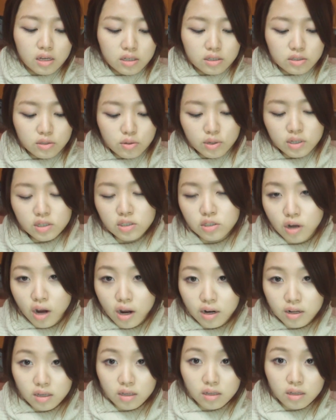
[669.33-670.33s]
So I
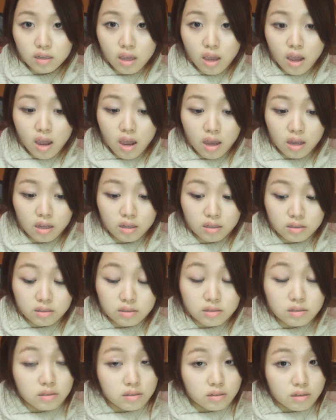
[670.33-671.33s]
tried it
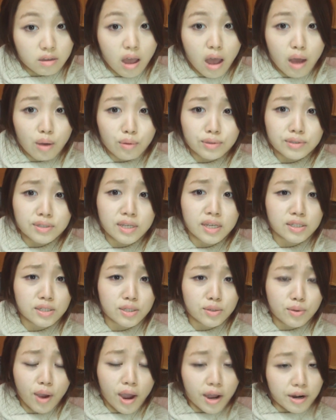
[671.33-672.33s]
and I was
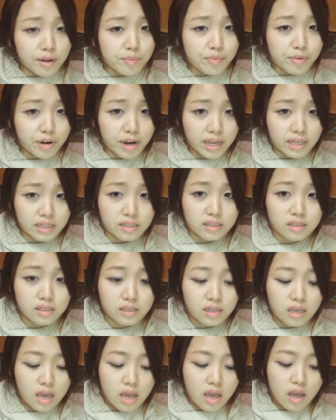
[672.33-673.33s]
actually quite impressed.